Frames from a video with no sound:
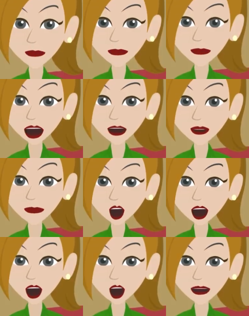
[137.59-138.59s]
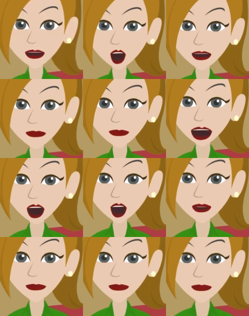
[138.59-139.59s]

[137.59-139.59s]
Those 10,000 other thoughts